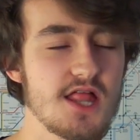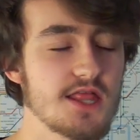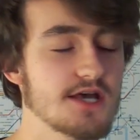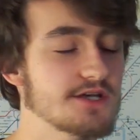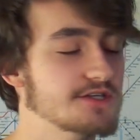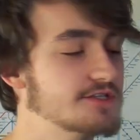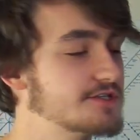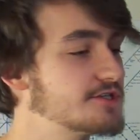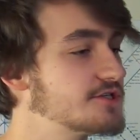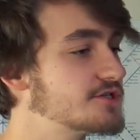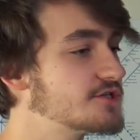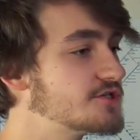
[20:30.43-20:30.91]

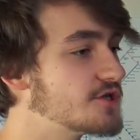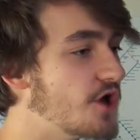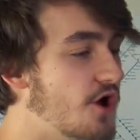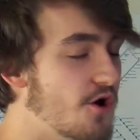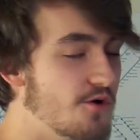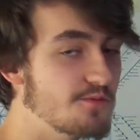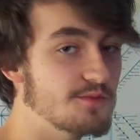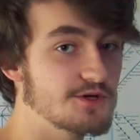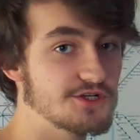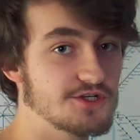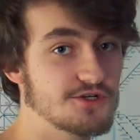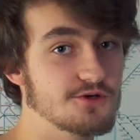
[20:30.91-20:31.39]
There's
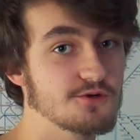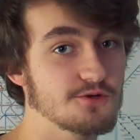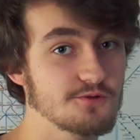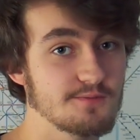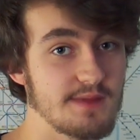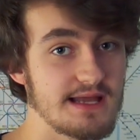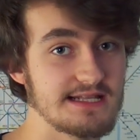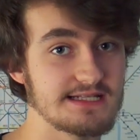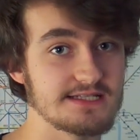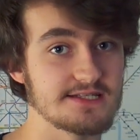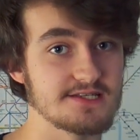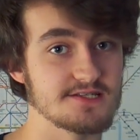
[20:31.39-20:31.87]
so much cool
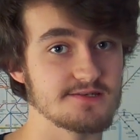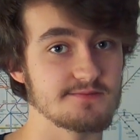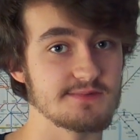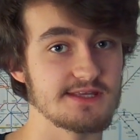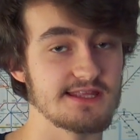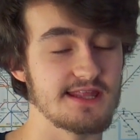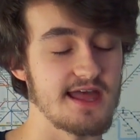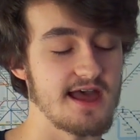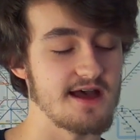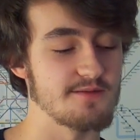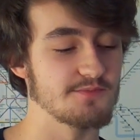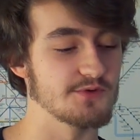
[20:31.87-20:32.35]
mentalism
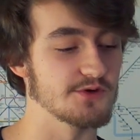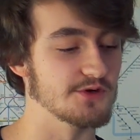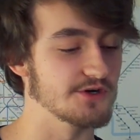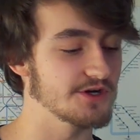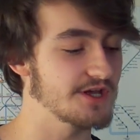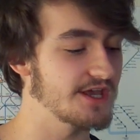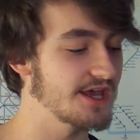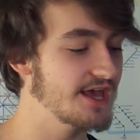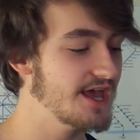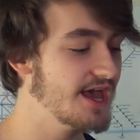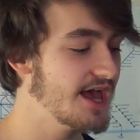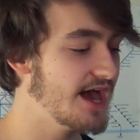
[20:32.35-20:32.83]
in that book.